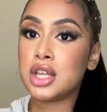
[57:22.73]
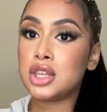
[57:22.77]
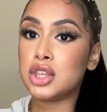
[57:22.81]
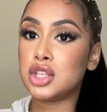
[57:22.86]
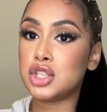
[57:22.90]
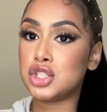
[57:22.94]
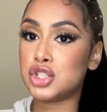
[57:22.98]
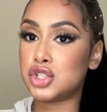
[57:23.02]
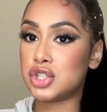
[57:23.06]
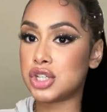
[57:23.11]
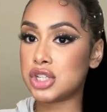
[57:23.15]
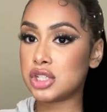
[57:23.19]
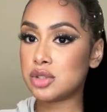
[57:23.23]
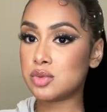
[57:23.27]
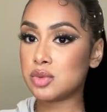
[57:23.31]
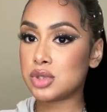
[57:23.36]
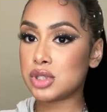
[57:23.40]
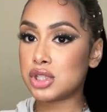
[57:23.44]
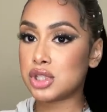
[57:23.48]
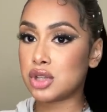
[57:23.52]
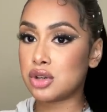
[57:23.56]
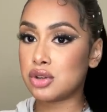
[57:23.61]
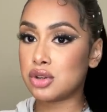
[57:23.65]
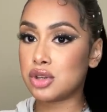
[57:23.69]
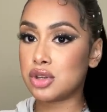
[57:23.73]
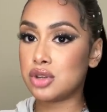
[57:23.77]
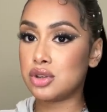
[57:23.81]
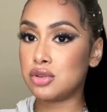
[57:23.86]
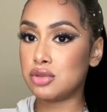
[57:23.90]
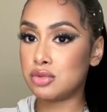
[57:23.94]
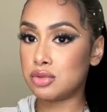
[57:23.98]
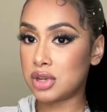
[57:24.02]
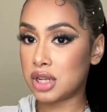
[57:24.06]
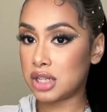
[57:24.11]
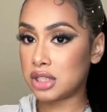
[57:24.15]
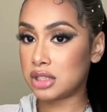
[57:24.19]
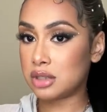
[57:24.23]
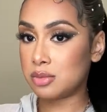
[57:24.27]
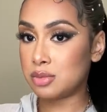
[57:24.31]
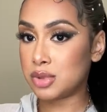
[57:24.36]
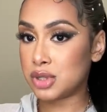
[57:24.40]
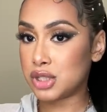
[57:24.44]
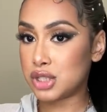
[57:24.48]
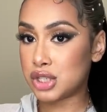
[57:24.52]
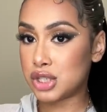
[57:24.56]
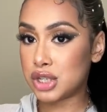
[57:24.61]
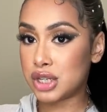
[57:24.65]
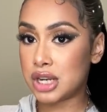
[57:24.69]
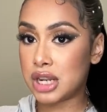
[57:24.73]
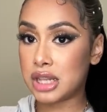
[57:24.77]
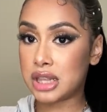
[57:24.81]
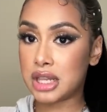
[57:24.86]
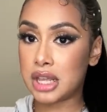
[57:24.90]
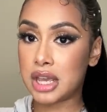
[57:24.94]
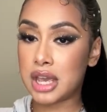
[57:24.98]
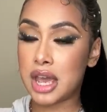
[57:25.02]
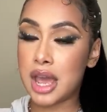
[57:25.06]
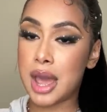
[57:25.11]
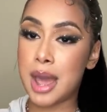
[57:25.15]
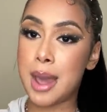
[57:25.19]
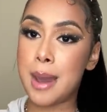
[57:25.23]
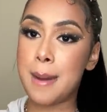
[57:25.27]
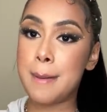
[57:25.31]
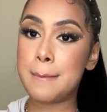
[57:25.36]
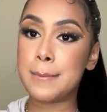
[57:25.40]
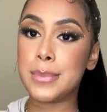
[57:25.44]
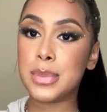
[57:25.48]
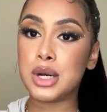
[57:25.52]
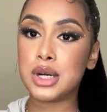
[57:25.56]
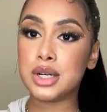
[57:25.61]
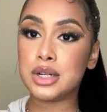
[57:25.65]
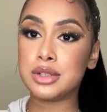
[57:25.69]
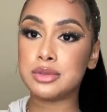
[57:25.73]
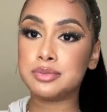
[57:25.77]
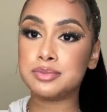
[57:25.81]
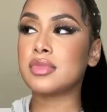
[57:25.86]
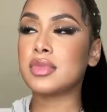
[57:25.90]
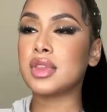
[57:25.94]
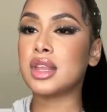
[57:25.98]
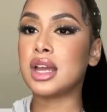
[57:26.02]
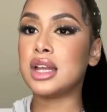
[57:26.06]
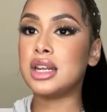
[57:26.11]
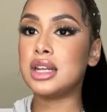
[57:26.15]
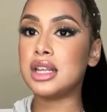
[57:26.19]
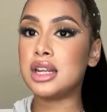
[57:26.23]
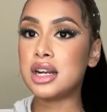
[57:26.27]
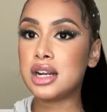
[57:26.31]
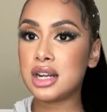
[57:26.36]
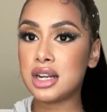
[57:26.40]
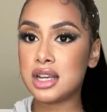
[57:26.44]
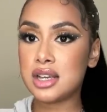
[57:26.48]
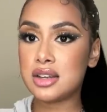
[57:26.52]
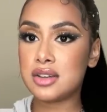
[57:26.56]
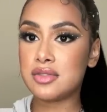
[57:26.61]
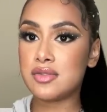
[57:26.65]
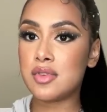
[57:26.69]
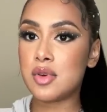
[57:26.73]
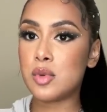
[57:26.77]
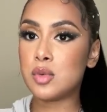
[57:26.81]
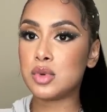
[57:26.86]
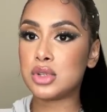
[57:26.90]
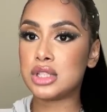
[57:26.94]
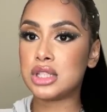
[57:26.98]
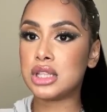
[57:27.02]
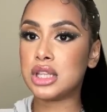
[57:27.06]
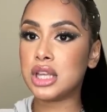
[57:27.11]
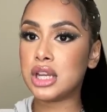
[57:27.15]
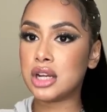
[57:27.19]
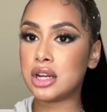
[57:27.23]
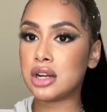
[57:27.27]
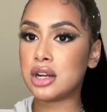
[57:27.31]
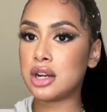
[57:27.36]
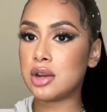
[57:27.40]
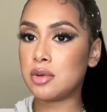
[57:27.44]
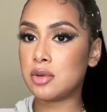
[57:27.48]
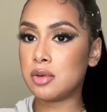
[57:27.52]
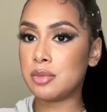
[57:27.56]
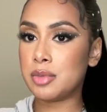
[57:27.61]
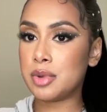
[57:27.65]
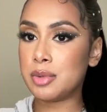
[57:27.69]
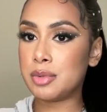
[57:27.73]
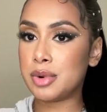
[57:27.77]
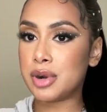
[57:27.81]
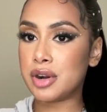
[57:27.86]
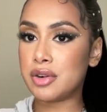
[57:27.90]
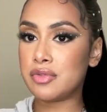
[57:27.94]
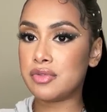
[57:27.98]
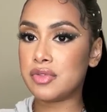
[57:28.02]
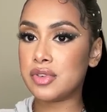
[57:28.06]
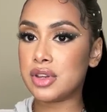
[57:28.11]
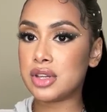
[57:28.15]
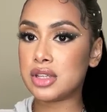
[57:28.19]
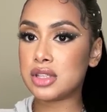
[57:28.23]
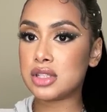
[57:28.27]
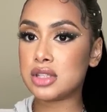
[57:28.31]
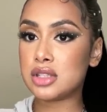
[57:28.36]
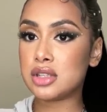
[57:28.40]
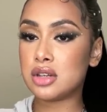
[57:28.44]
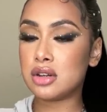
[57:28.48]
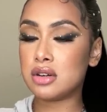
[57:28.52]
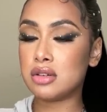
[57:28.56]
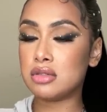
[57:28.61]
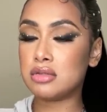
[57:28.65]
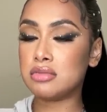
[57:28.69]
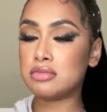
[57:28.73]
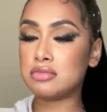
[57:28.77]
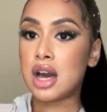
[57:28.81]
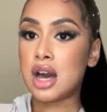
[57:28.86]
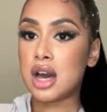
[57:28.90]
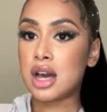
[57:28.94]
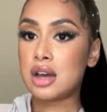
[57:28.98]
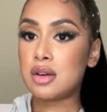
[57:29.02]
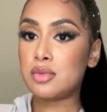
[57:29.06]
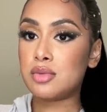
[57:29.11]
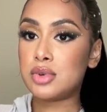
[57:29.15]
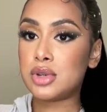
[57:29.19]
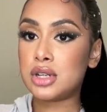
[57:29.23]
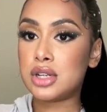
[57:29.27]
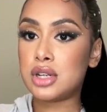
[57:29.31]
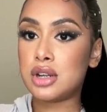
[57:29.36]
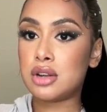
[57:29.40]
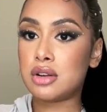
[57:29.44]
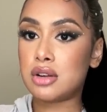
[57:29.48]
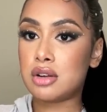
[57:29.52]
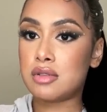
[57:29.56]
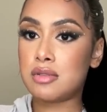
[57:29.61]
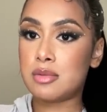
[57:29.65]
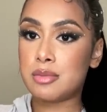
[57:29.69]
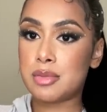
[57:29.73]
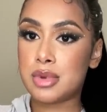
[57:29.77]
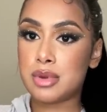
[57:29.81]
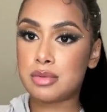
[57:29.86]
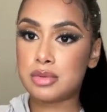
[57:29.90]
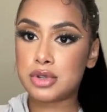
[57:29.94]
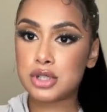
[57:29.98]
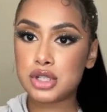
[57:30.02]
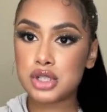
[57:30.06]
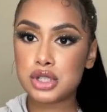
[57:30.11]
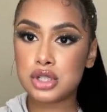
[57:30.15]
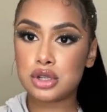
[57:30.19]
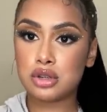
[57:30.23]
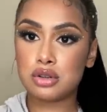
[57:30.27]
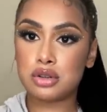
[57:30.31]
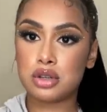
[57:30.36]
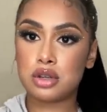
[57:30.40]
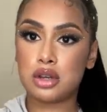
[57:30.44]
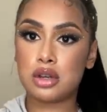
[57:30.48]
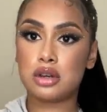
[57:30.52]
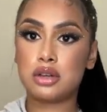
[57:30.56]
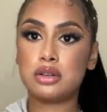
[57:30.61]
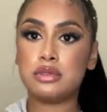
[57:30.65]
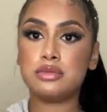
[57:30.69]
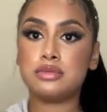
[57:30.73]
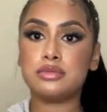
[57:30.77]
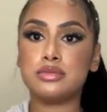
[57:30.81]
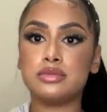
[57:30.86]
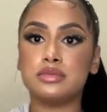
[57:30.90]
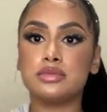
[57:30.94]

The dress was so cute, like the picture that they had, but literally if it was thicker, it would be perfect. So I really don't know if I'm gonna be able to show y'all.